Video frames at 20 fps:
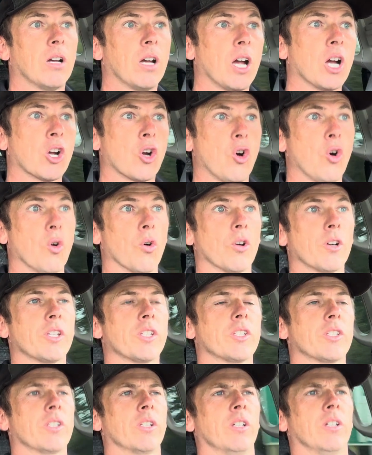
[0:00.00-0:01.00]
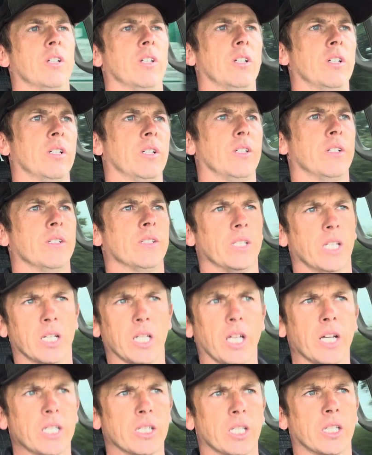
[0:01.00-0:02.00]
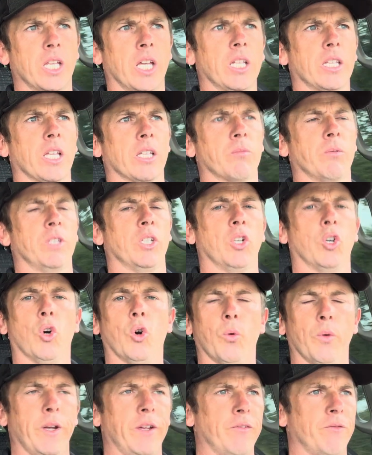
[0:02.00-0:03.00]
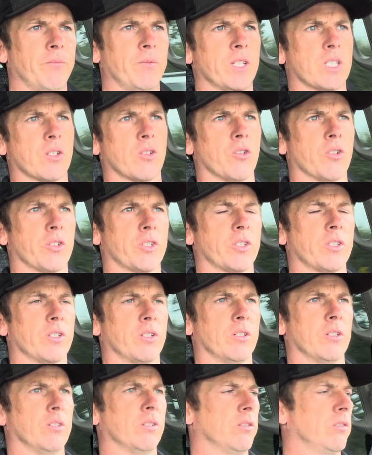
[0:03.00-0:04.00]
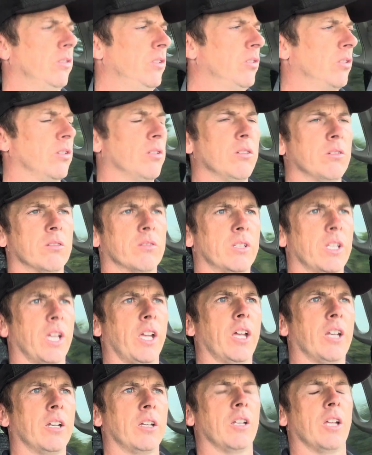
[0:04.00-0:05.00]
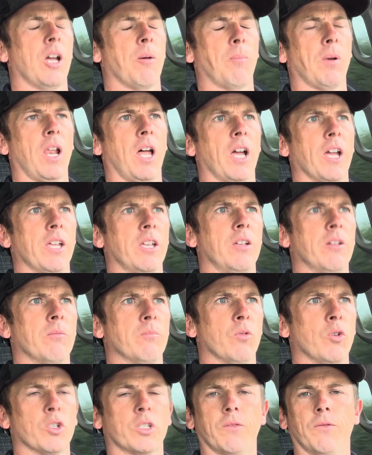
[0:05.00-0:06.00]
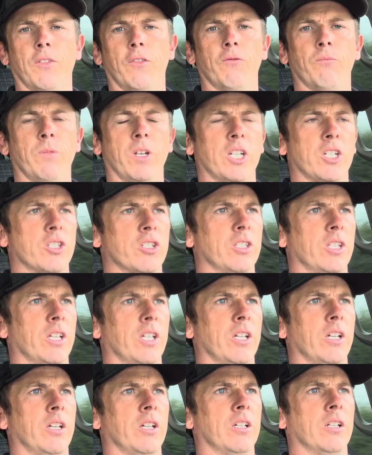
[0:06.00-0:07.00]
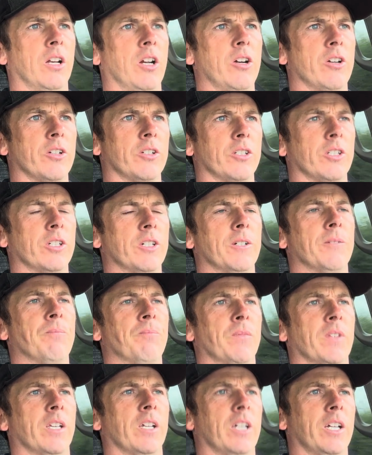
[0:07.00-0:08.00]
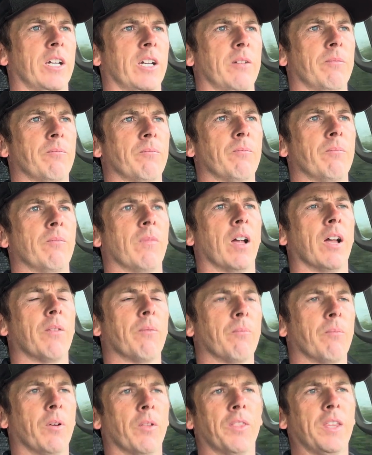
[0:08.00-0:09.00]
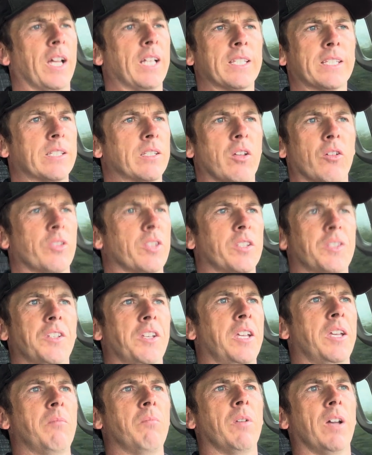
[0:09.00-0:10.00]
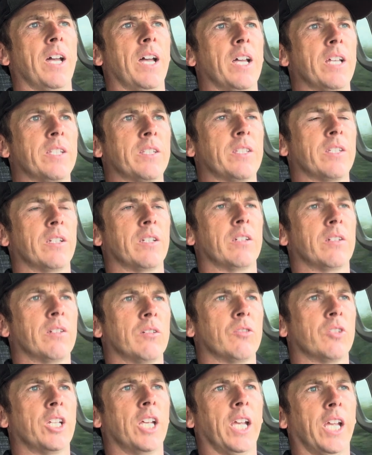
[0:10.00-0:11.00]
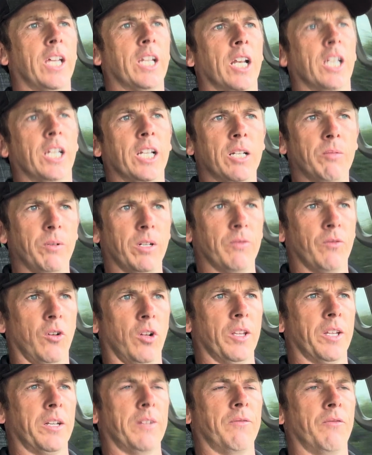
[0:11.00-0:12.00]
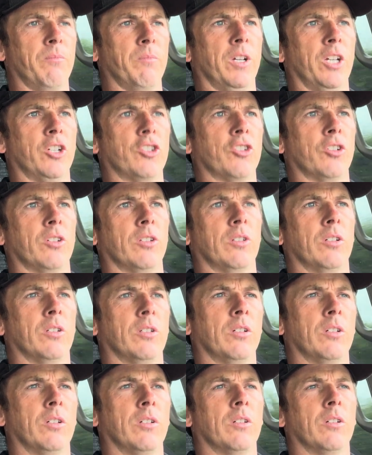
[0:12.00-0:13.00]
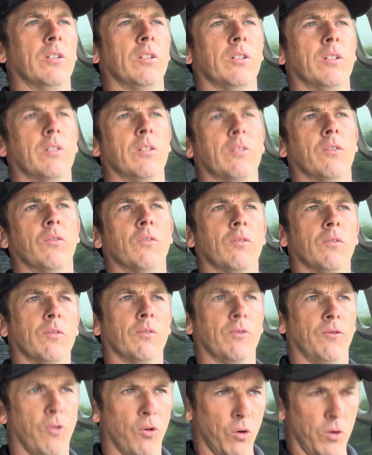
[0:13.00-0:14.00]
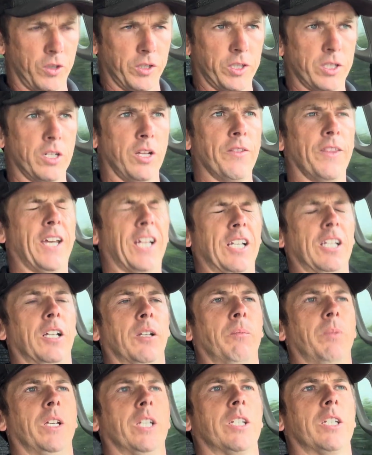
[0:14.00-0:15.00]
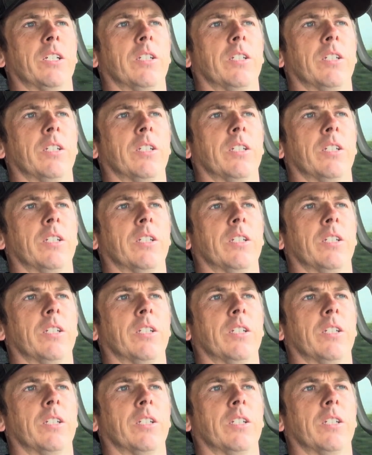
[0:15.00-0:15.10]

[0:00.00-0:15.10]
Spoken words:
a course, they'd like to think that when they go away from this course, they can apply most of the information they learned. But that's not the same as taking a little bit of all that information, focusing on that little bit,